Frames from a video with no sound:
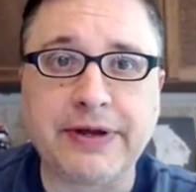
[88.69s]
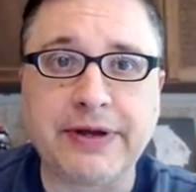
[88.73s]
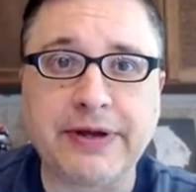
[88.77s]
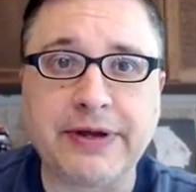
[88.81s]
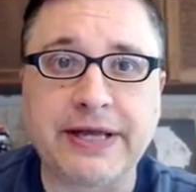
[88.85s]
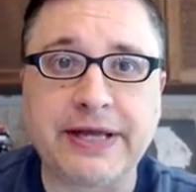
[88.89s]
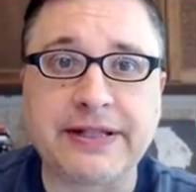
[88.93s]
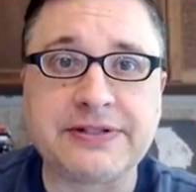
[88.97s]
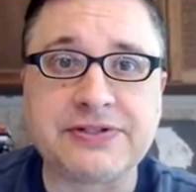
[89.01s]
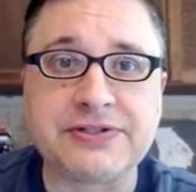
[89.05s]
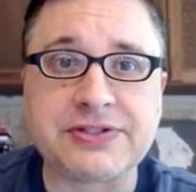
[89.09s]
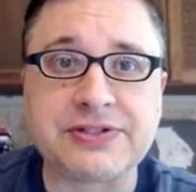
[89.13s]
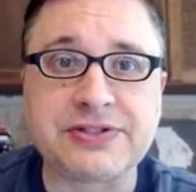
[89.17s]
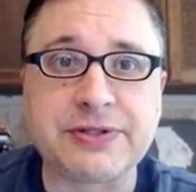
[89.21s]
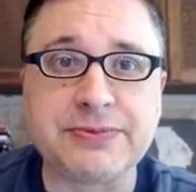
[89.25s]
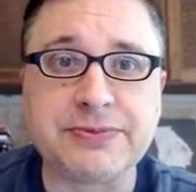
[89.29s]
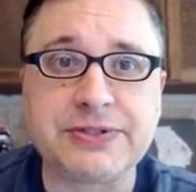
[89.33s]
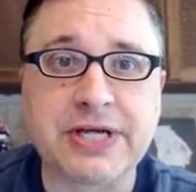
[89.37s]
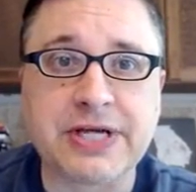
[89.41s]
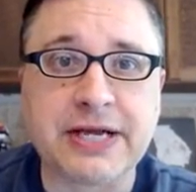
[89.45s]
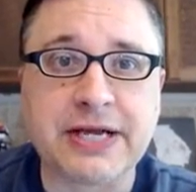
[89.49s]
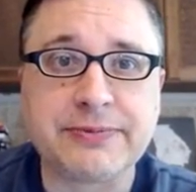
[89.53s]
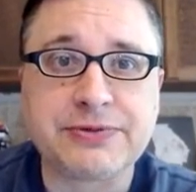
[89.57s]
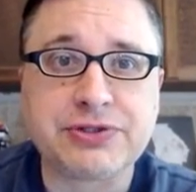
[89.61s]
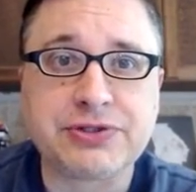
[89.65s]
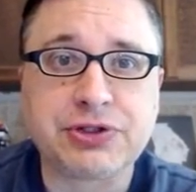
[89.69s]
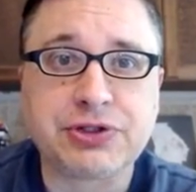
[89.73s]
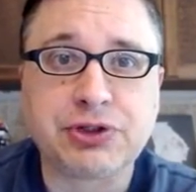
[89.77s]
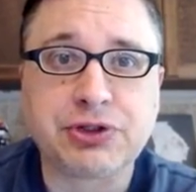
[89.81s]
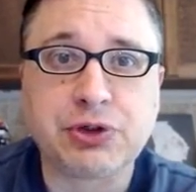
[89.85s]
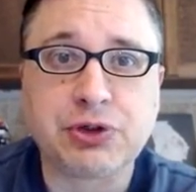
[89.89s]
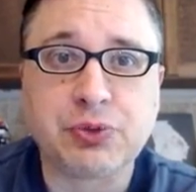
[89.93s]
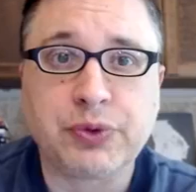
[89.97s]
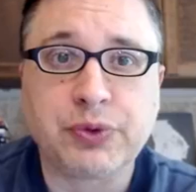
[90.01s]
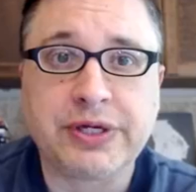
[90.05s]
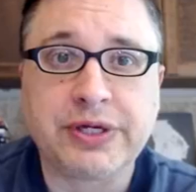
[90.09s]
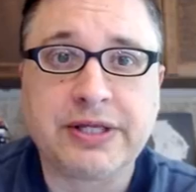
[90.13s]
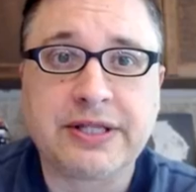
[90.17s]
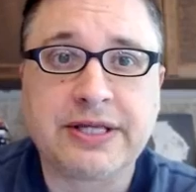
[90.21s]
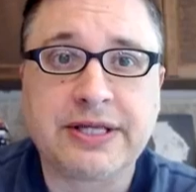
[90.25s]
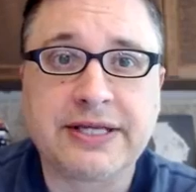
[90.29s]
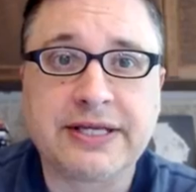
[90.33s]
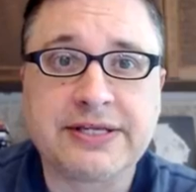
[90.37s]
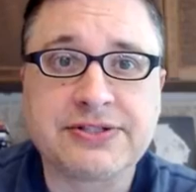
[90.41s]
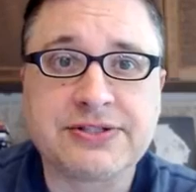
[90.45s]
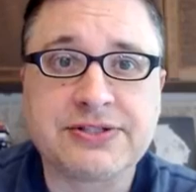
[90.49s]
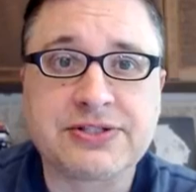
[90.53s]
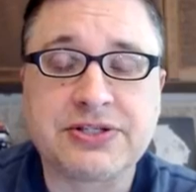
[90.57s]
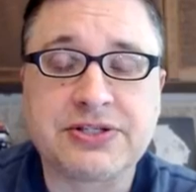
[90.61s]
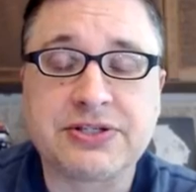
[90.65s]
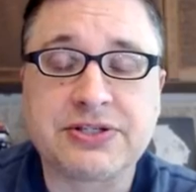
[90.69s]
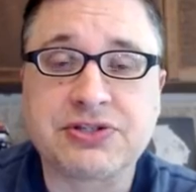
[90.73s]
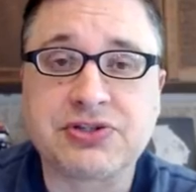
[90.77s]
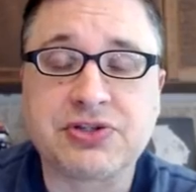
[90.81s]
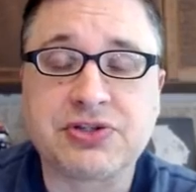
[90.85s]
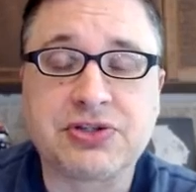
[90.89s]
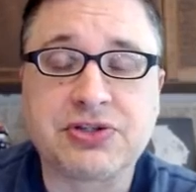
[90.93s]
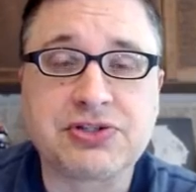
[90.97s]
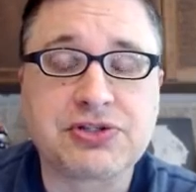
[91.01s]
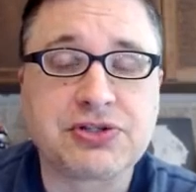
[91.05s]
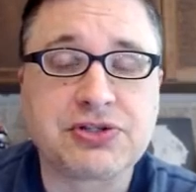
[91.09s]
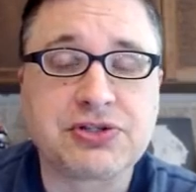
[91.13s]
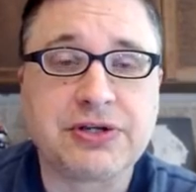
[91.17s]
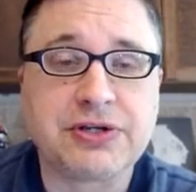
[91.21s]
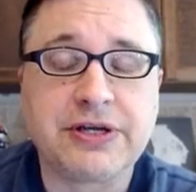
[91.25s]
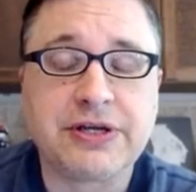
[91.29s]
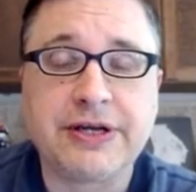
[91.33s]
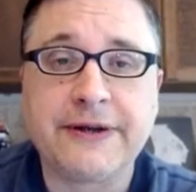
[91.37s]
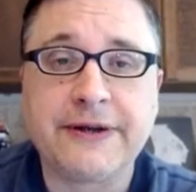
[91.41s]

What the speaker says: And then sometimes you read things and it's just